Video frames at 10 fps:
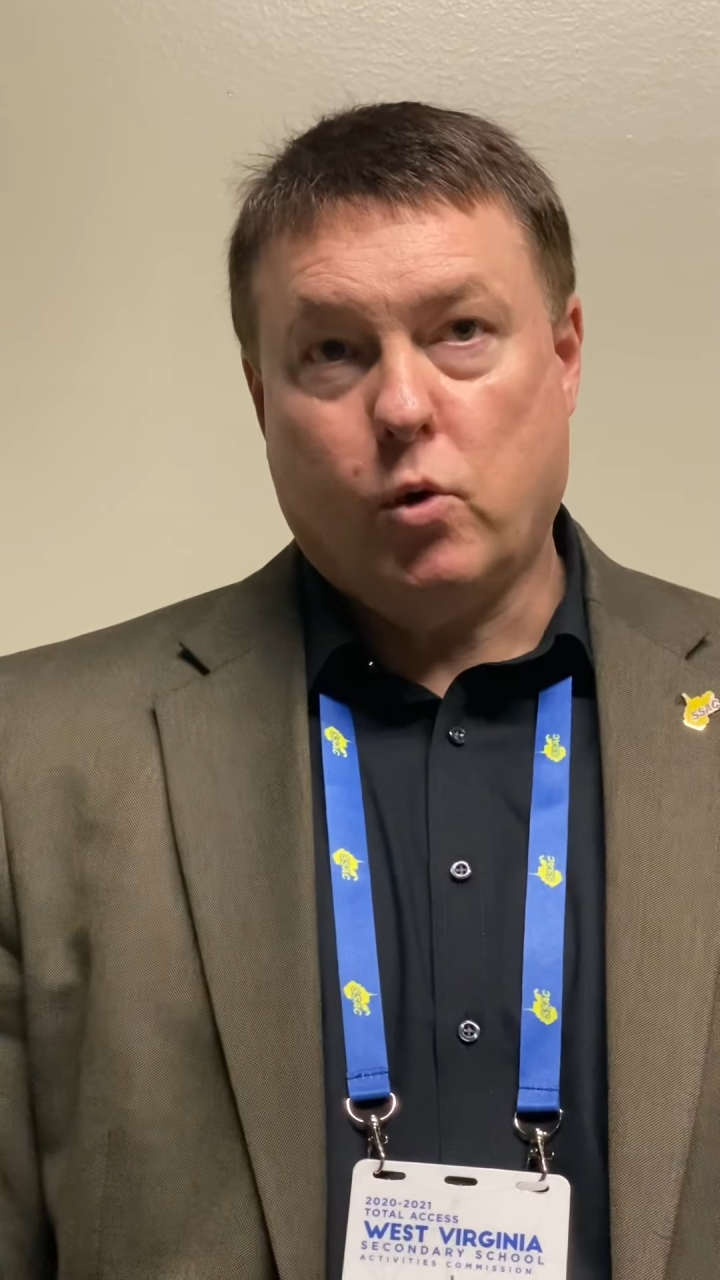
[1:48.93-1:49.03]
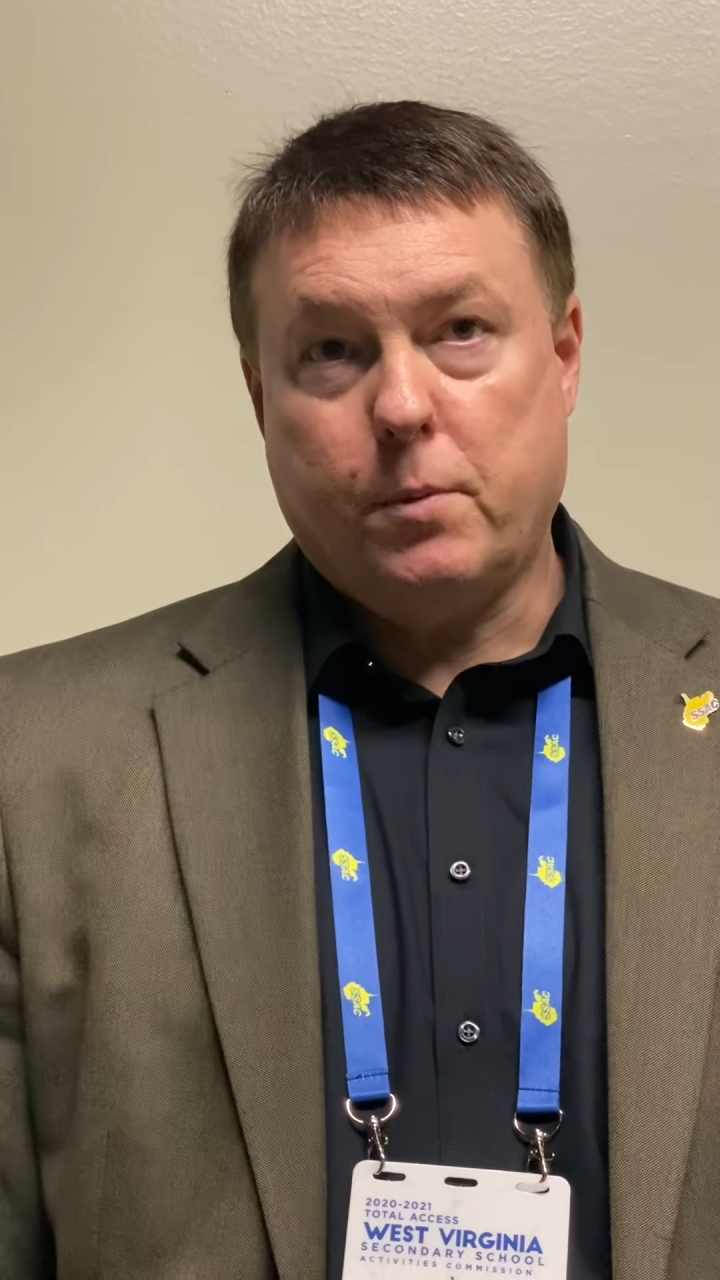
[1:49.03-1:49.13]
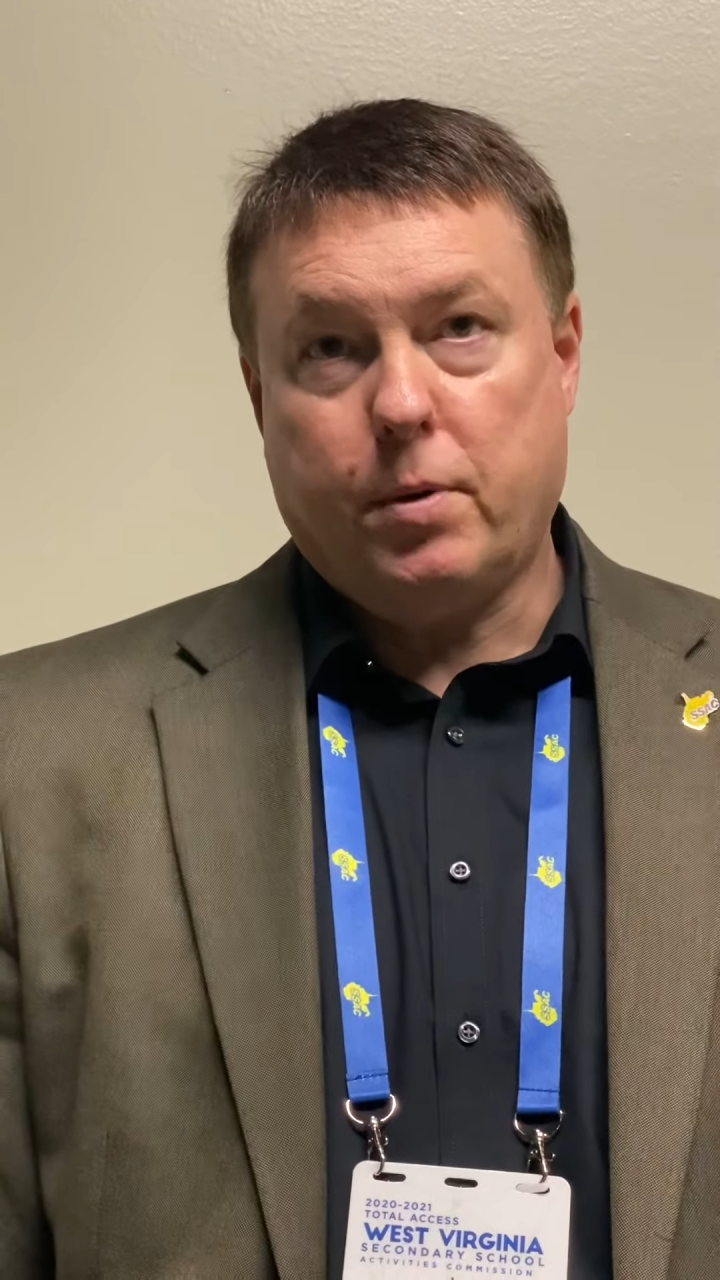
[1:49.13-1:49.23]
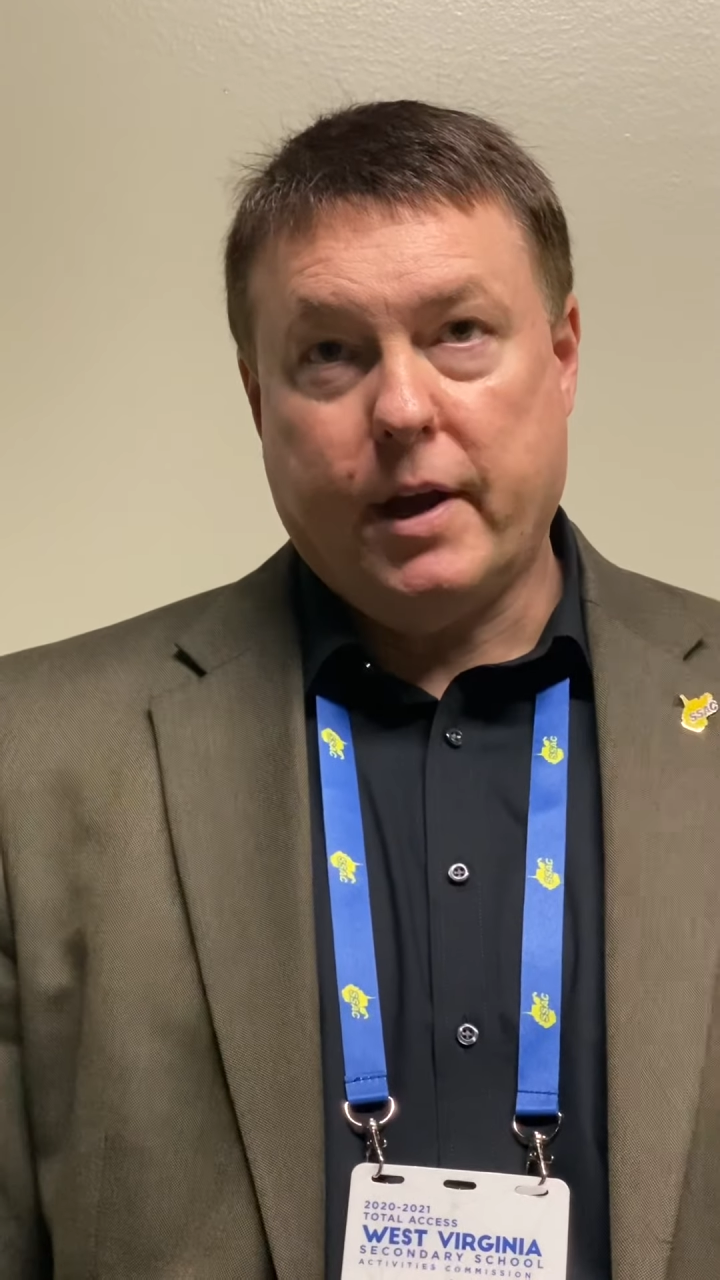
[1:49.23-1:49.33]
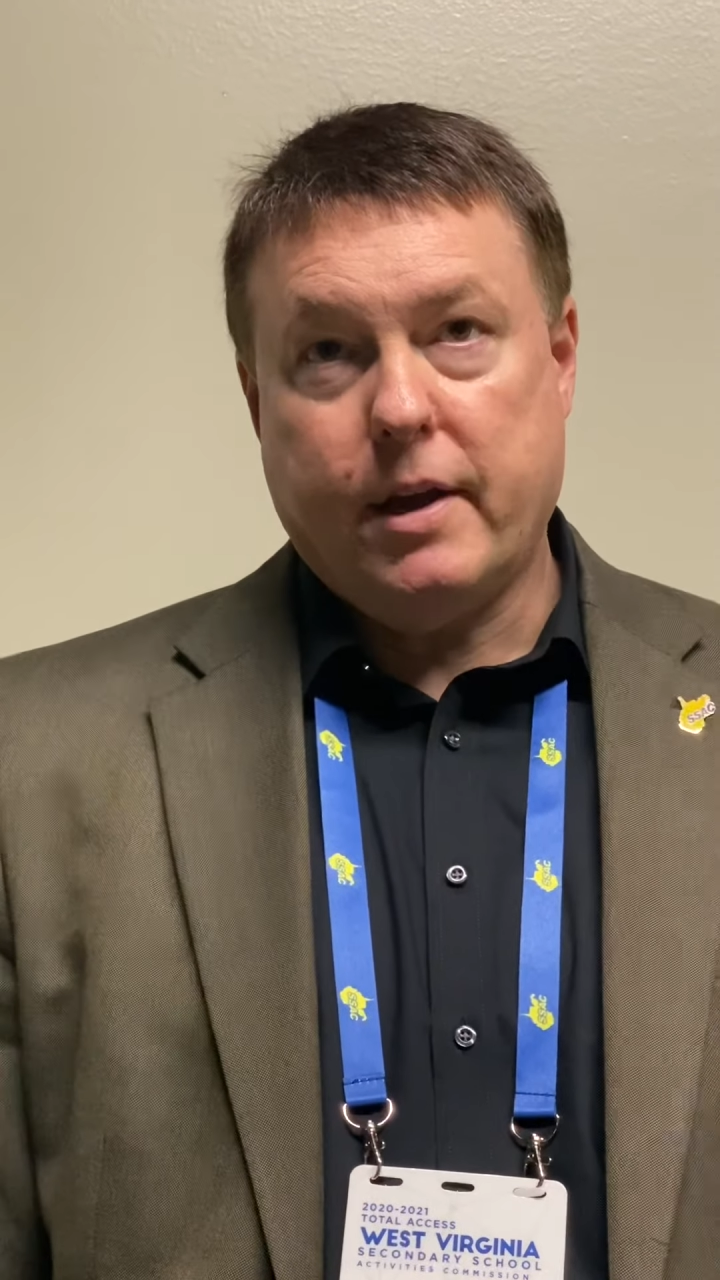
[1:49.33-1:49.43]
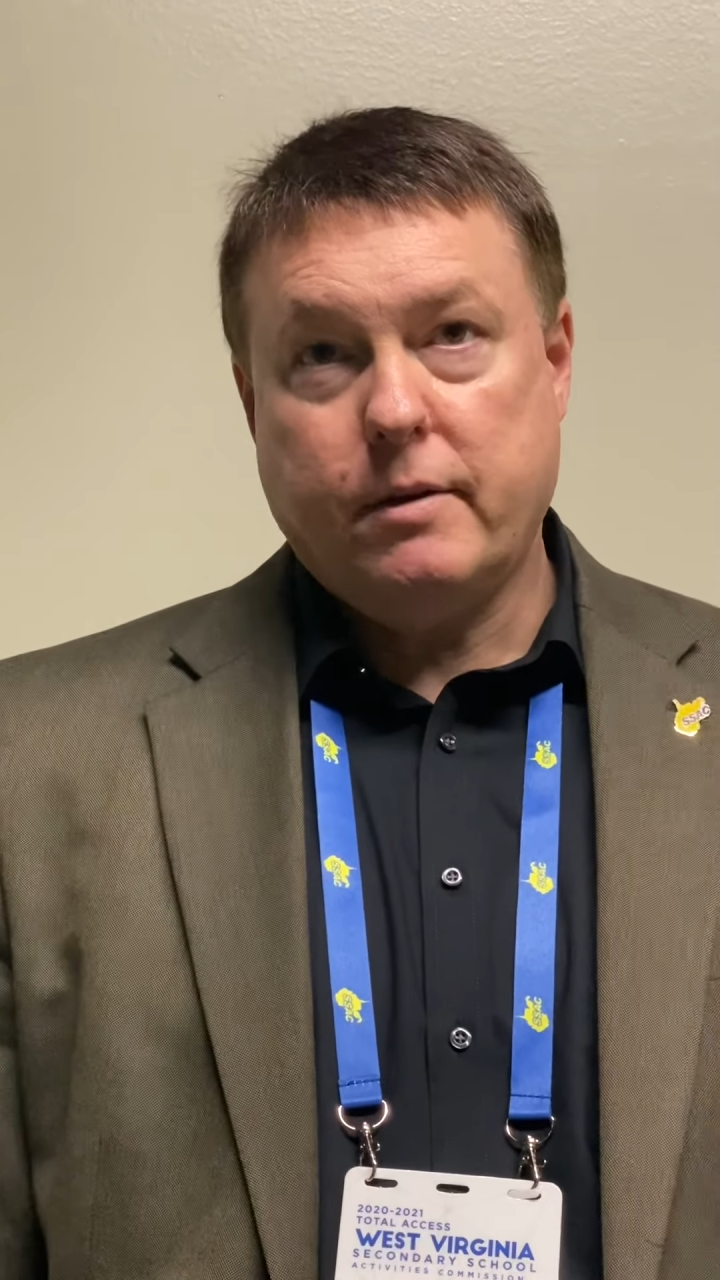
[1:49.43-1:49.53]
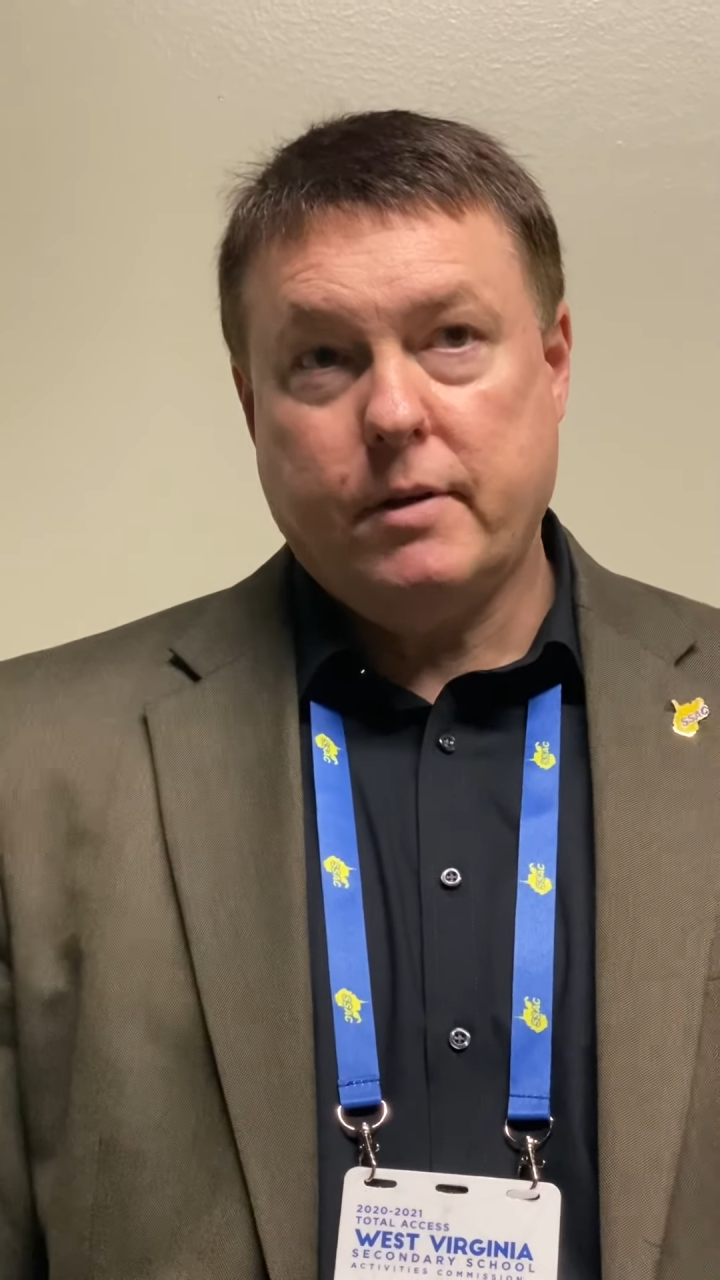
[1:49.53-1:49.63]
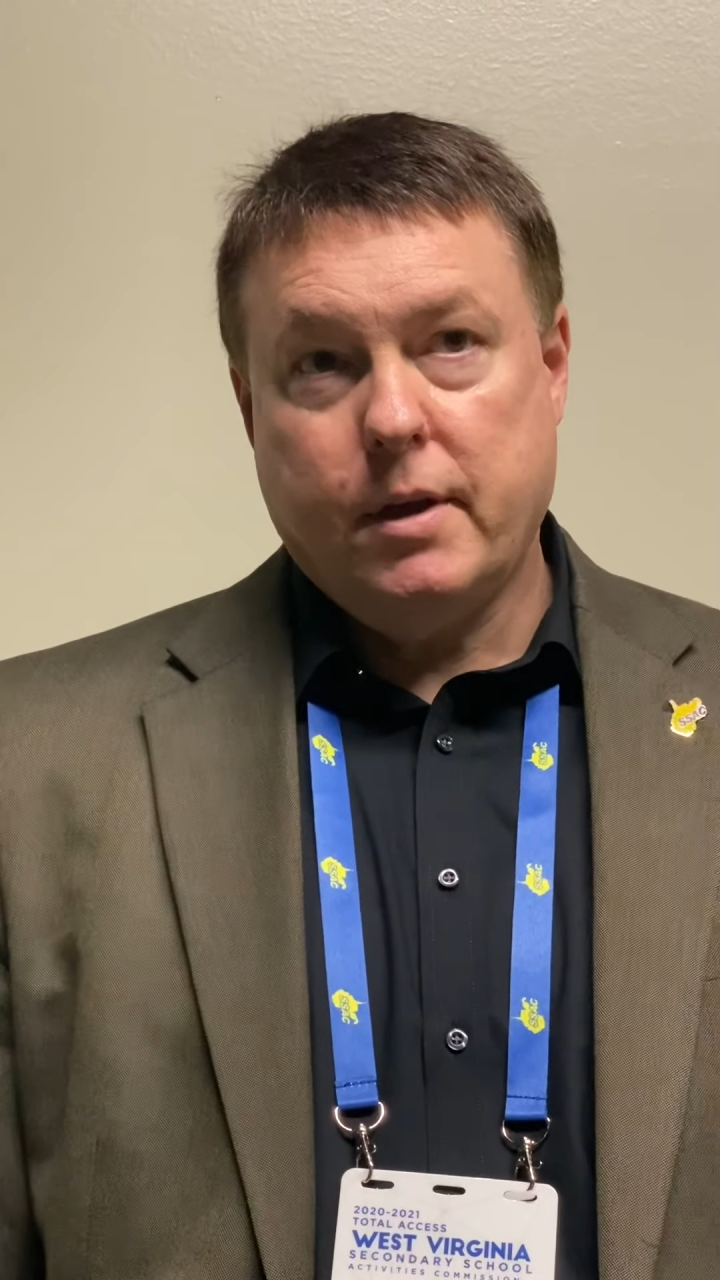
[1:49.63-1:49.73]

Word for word: one plan,